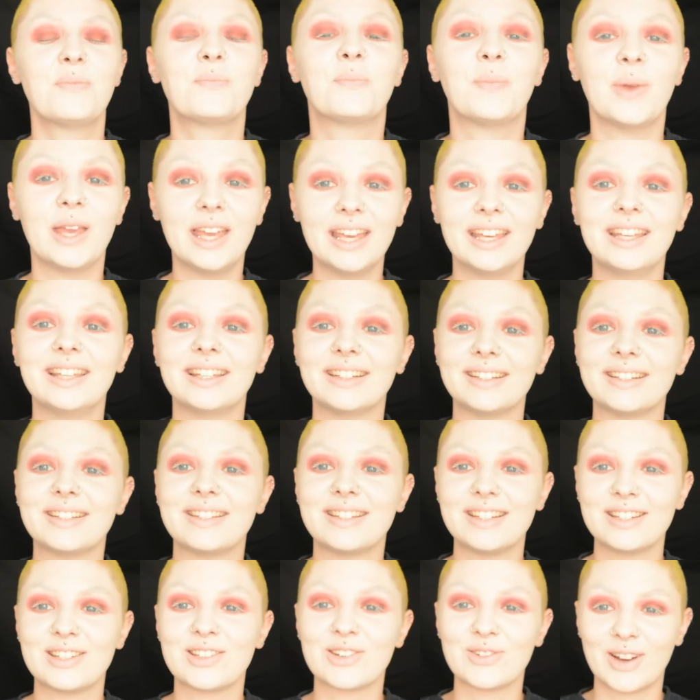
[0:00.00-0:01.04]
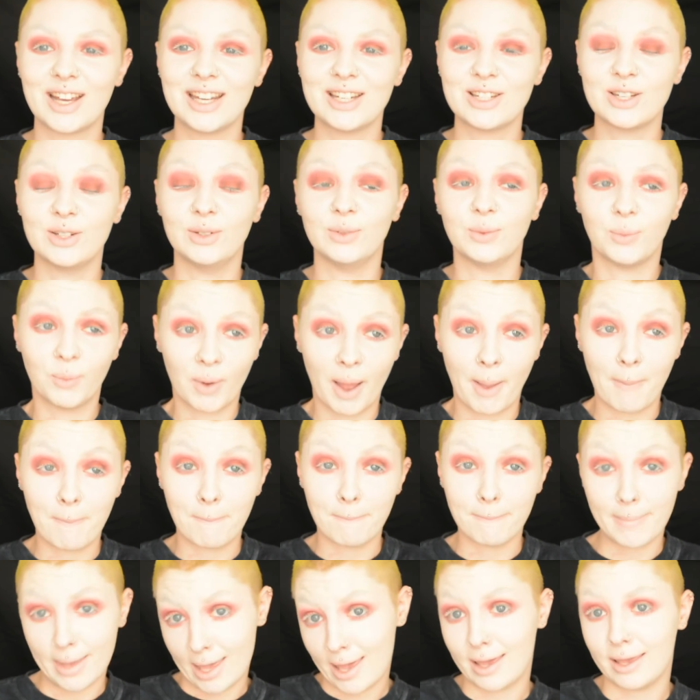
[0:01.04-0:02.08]
being in a situation
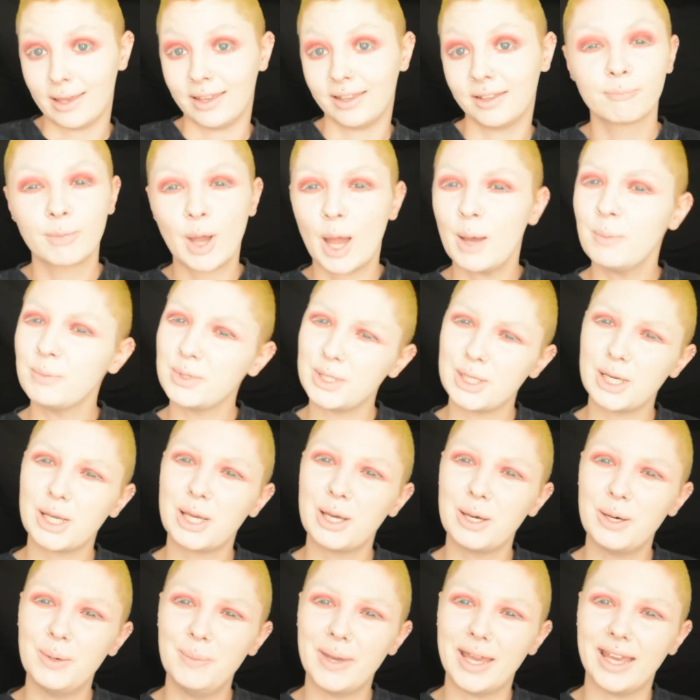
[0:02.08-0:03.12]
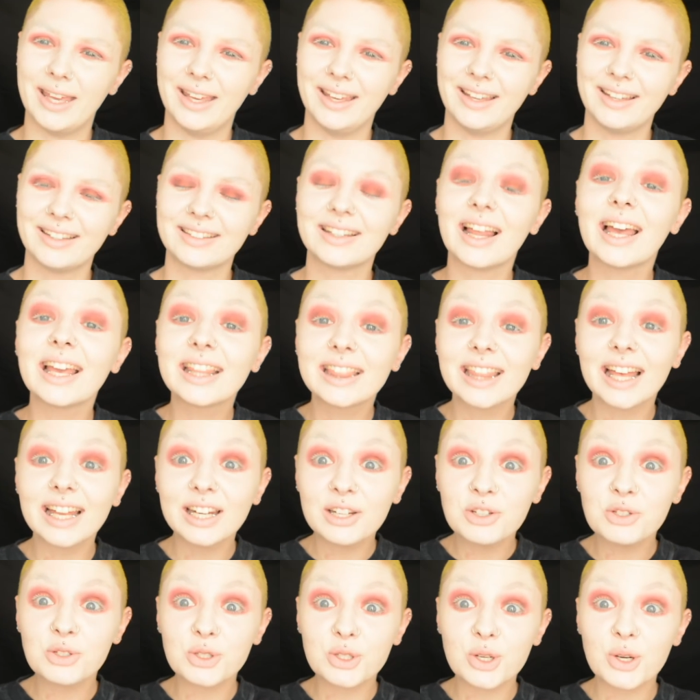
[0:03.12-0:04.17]
where me comes to kill me. Like, that
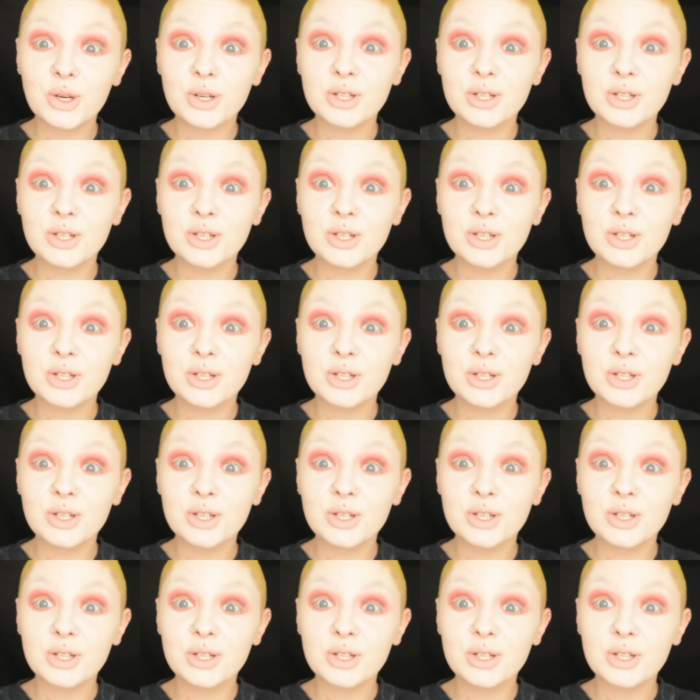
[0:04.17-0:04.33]
is so